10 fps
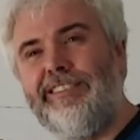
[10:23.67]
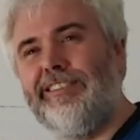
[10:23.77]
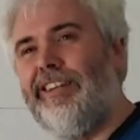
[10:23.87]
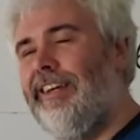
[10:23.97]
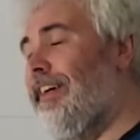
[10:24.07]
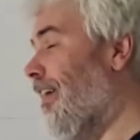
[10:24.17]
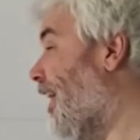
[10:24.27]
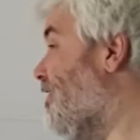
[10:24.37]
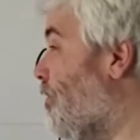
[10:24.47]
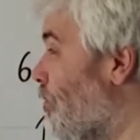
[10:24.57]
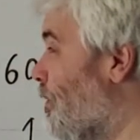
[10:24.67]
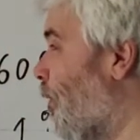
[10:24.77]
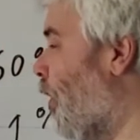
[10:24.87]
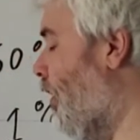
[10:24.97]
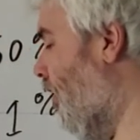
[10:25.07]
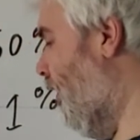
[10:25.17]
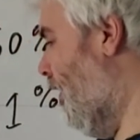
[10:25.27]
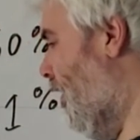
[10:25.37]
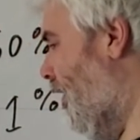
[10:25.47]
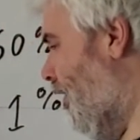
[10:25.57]
that's, that's too small.
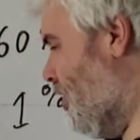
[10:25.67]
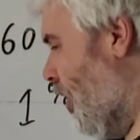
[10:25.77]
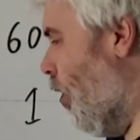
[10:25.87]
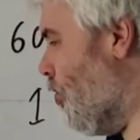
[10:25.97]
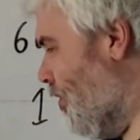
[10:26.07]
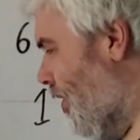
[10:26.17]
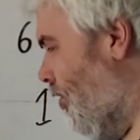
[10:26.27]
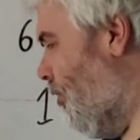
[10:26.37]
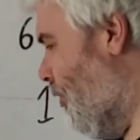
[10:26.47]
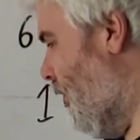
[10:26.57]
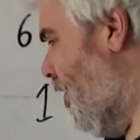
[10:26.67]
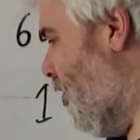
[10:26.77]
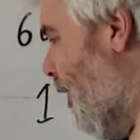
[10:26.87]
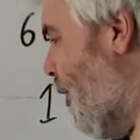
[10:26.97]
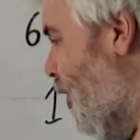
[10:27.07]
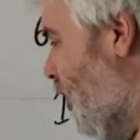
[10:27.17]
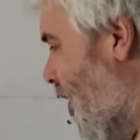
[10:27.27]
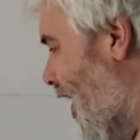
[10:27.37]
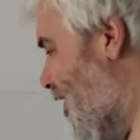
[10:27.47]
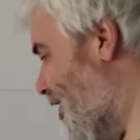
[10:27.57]
It's close though. So maybe
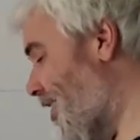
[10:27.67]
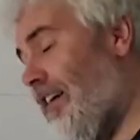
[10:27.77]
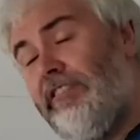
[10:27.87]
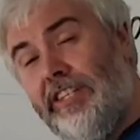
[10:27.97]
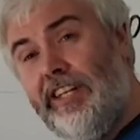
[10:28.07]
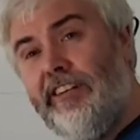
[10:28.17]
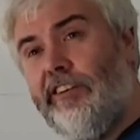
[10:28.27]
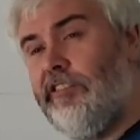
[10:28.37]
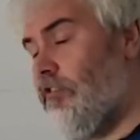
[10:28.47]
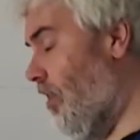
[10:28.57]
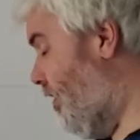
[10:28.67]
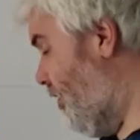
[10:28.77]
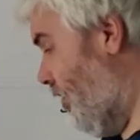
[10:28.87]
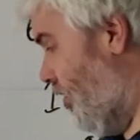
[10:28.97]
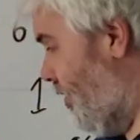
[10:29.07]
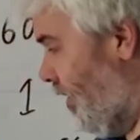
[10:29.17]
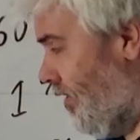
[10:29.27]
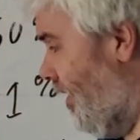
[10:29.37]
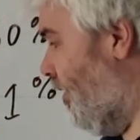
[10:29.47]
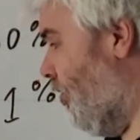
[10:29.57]
you'd guess seventeen hundred or
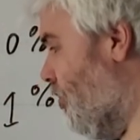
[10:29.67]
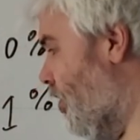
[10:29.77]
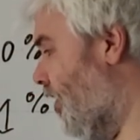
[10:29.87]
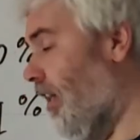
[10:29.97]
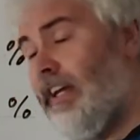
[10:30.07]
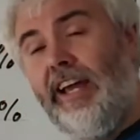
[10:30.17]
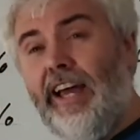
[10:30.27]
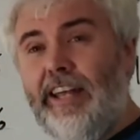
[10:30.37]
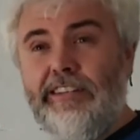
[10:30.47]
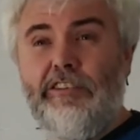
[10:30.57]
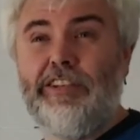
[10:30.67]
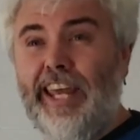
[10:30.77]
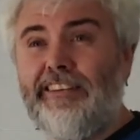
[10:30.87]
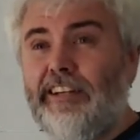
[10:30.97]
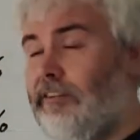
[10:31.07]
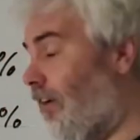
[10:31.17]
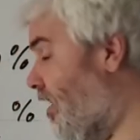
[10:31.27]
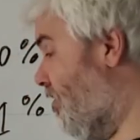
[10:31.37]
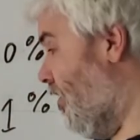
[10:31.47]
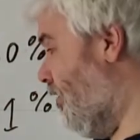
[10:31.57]
sixteen hundred and you'd get there
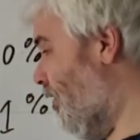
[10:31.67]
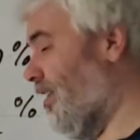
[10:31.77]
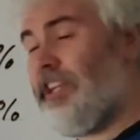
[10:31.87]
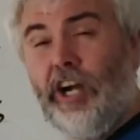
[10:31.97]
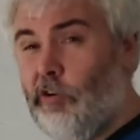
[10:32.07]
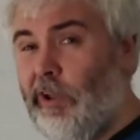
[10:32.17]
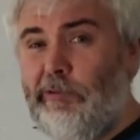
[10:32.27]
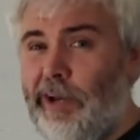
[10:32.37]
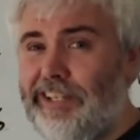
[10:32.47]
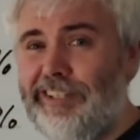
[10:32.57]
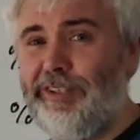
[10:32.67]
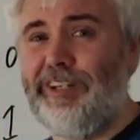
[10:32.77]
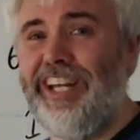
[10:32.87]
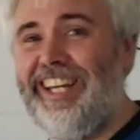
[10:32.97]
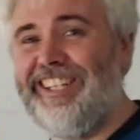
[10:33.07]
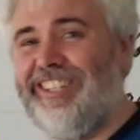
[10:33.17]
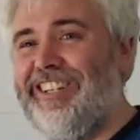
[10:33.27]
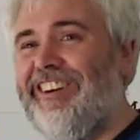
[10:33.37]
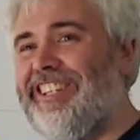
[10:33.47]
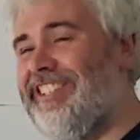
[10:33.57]
eventually. It's not a great way to do, do
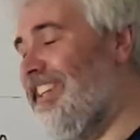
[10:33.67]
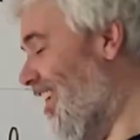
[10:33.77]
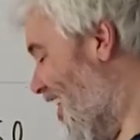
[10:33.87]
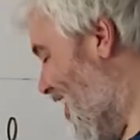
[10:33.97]
the question,